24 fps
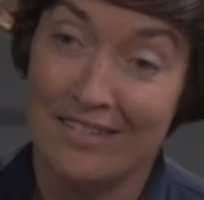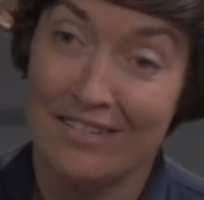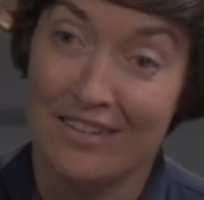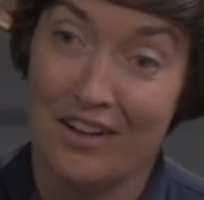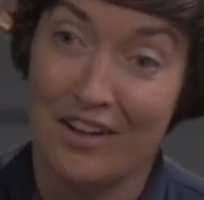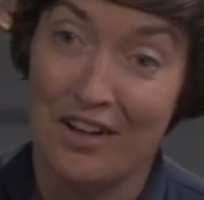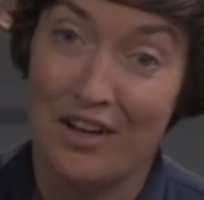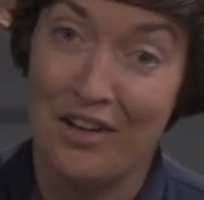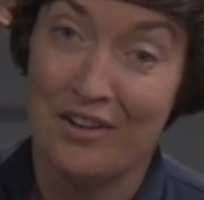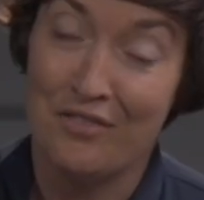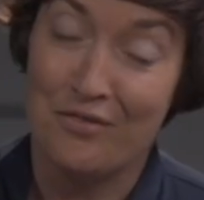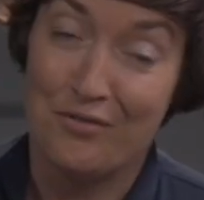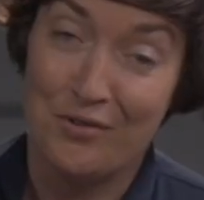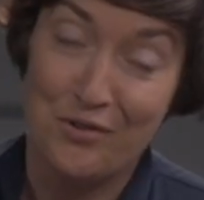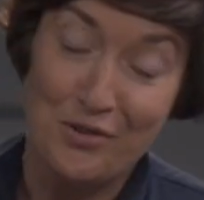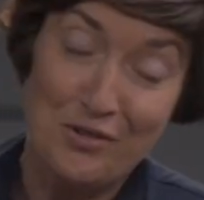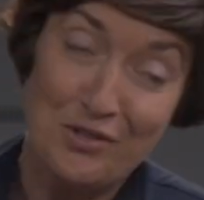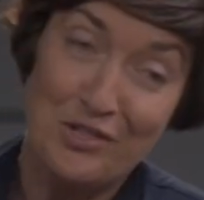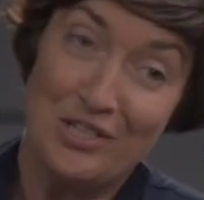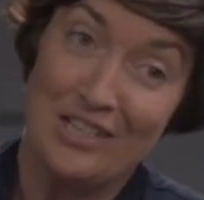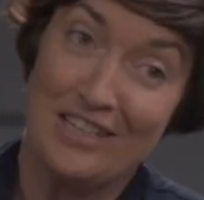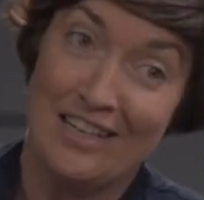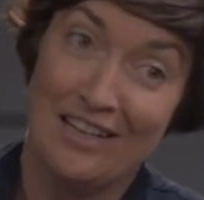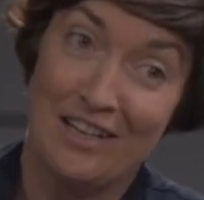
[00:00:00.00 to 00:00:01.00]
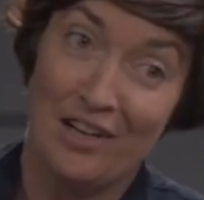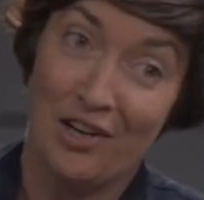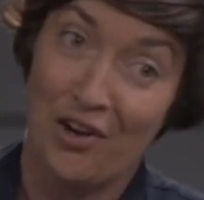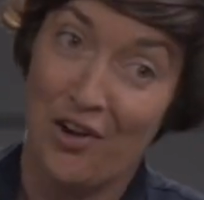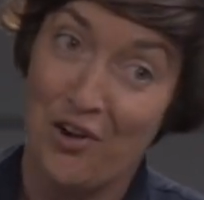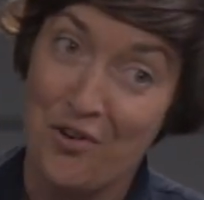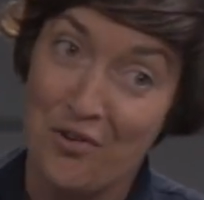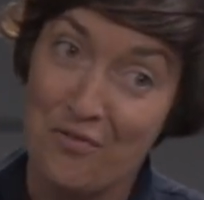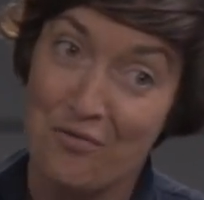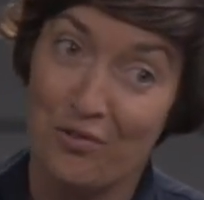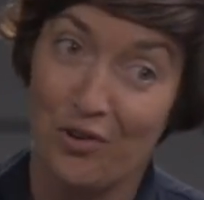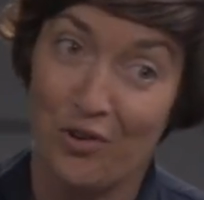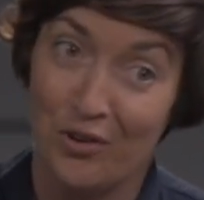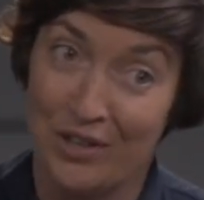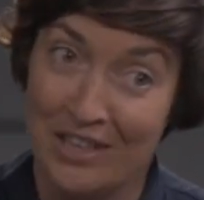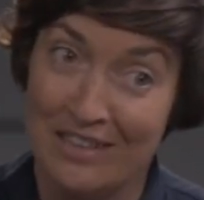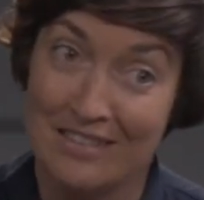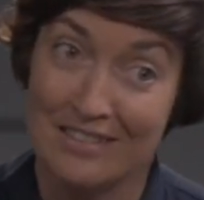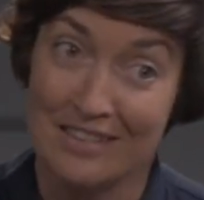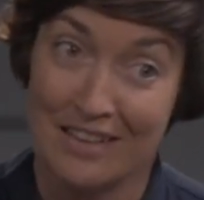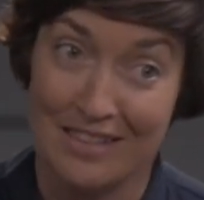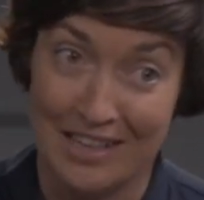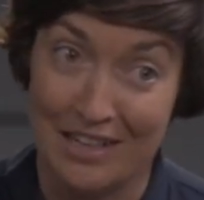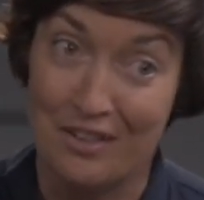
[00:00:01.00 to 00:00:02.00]
Unfortunately, a lot of
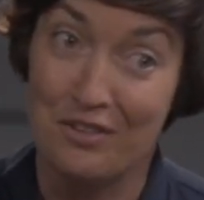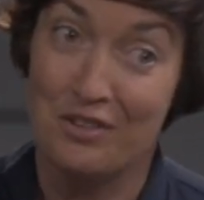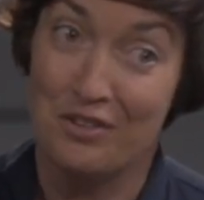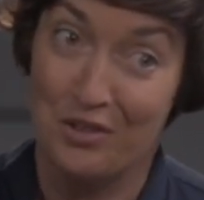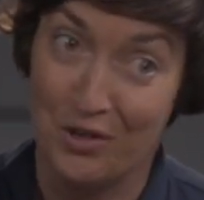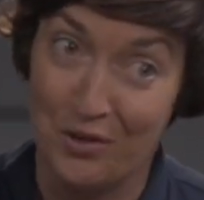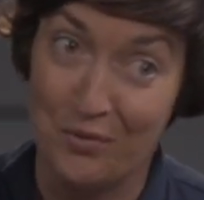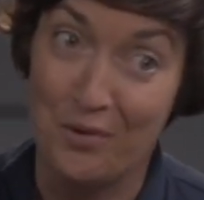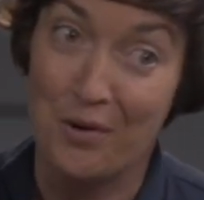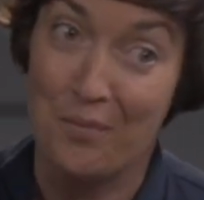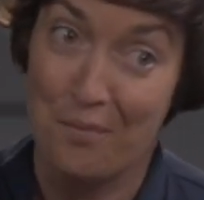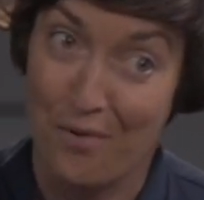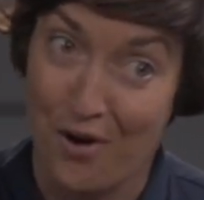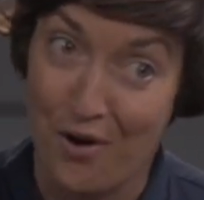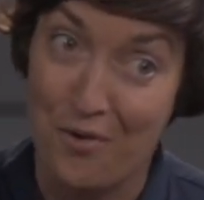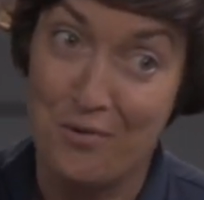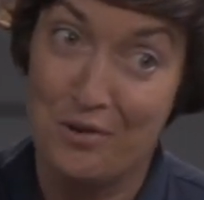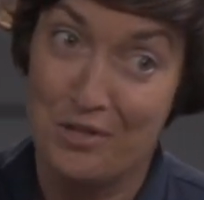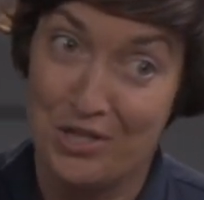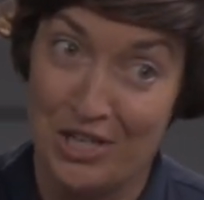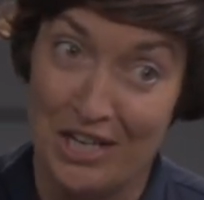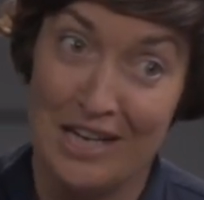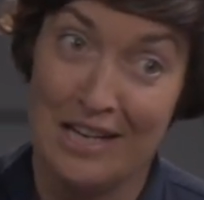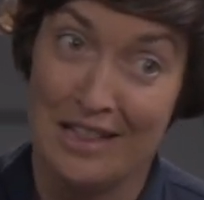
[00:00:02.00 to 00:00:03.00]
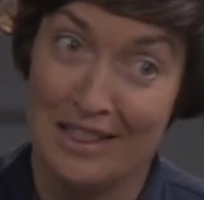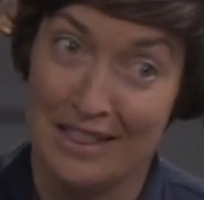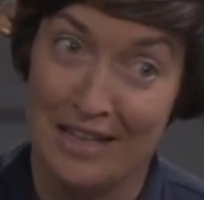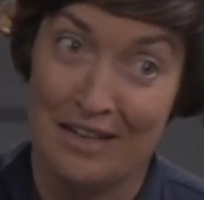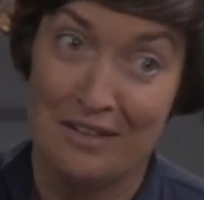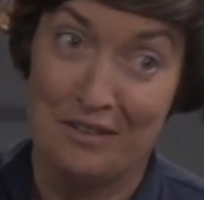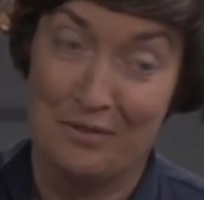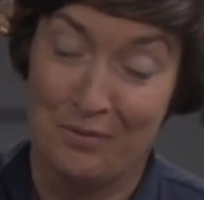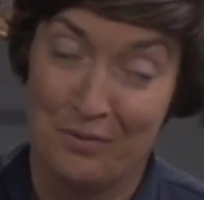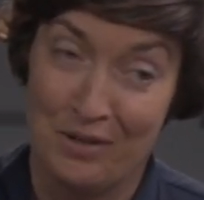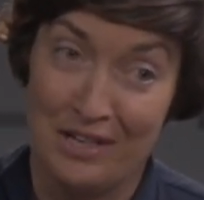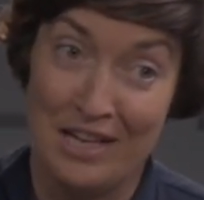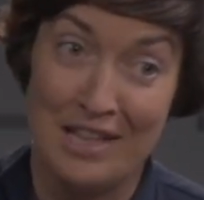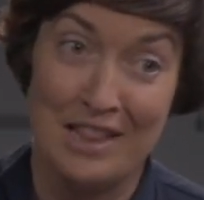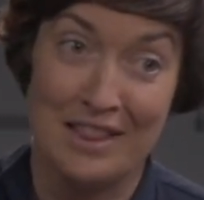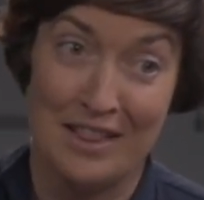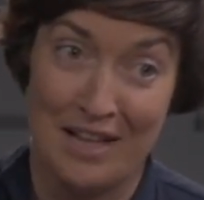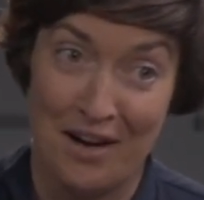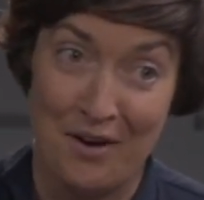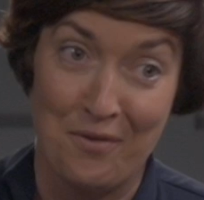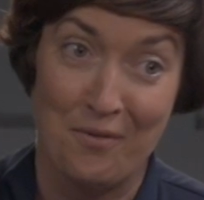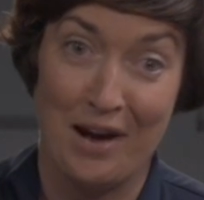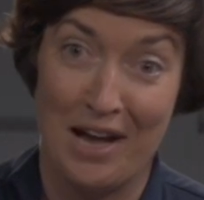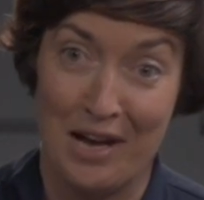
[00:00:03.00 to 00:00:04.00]
lawyers, I think, do approach it in
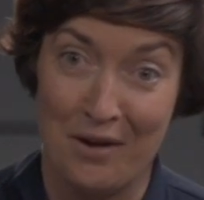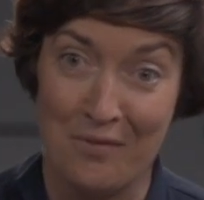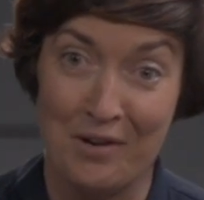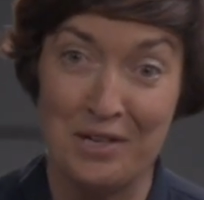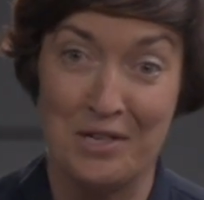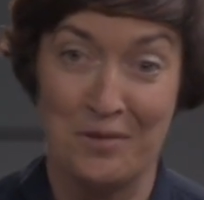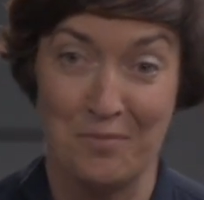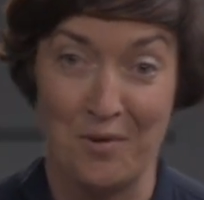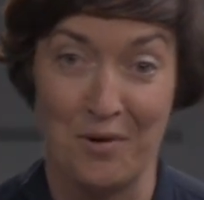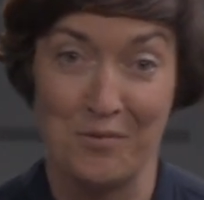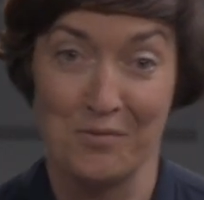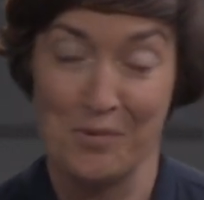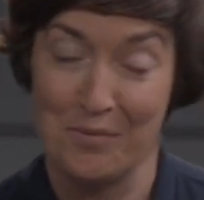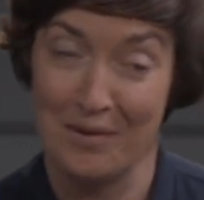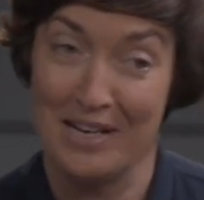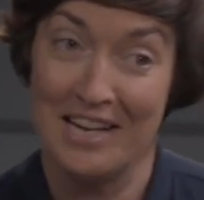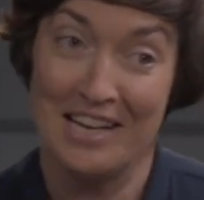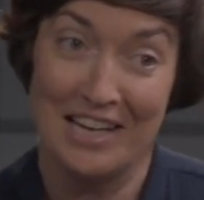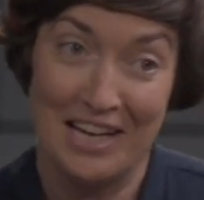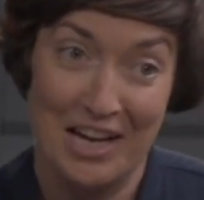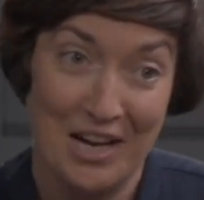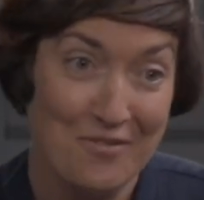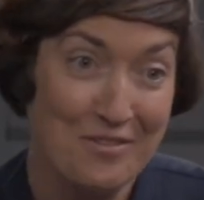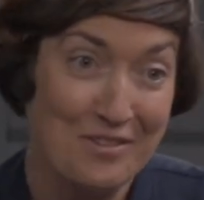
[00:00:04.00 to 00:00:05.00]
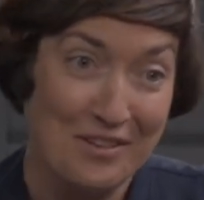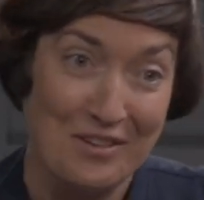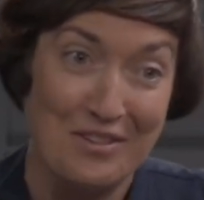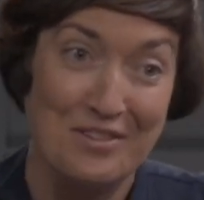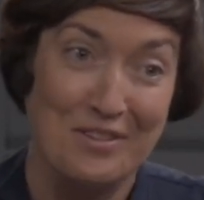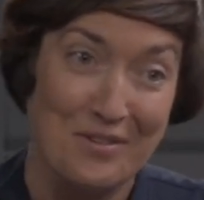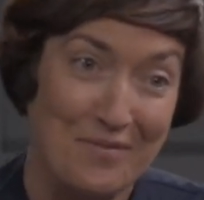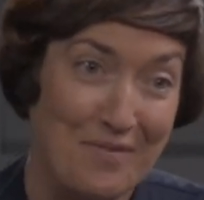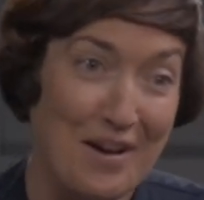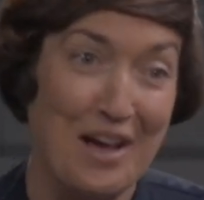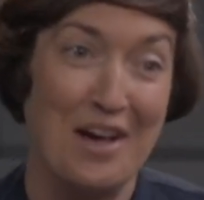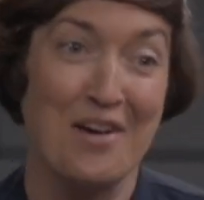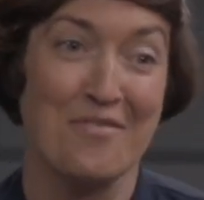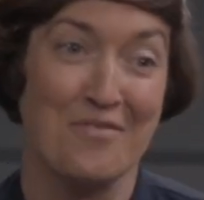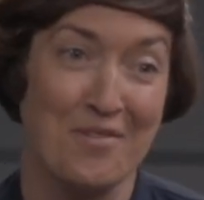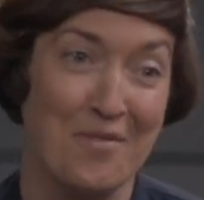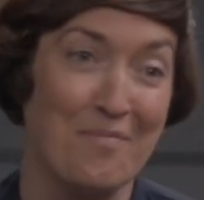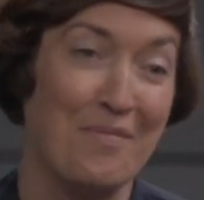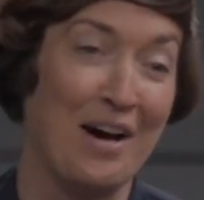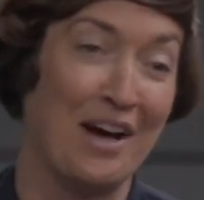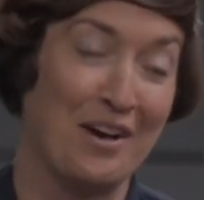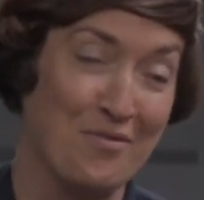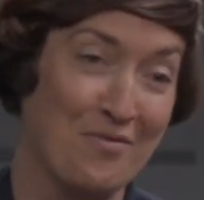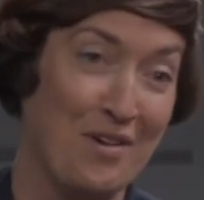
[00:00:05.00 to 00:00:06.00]
that way, which probably gives us a bit of a
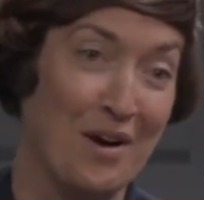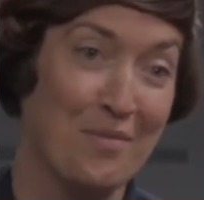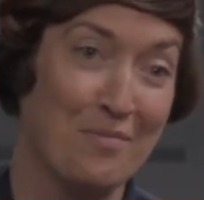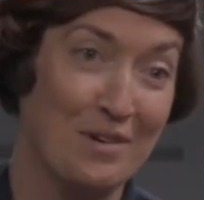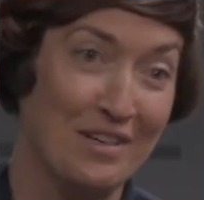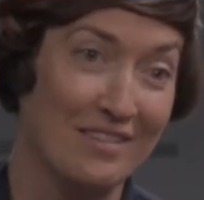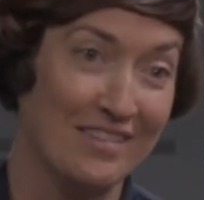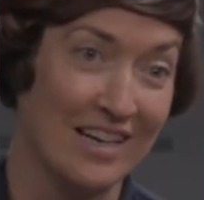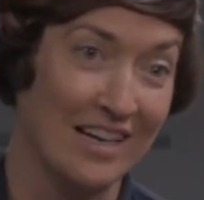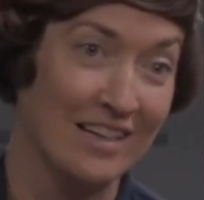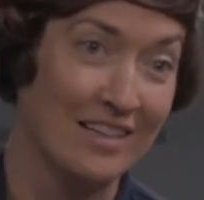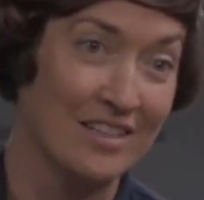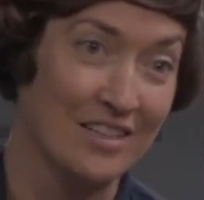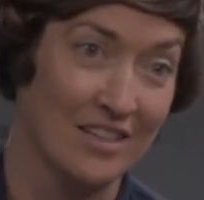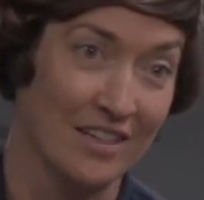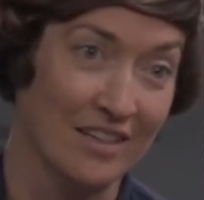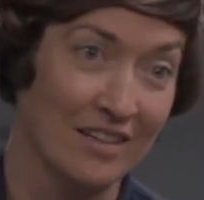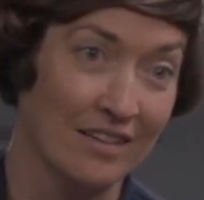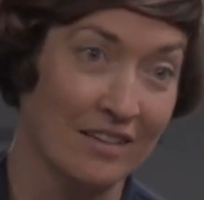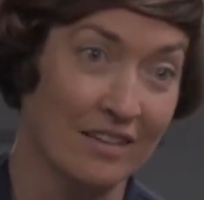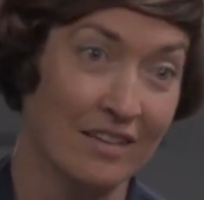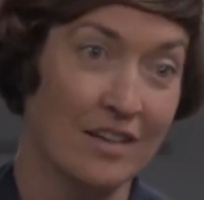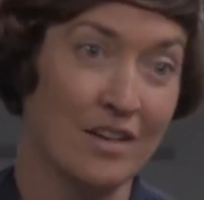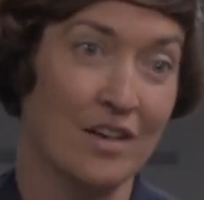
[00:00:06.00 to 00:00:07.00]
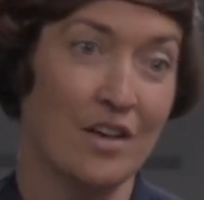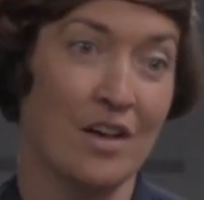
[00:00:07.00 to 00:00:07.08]
bad reputation.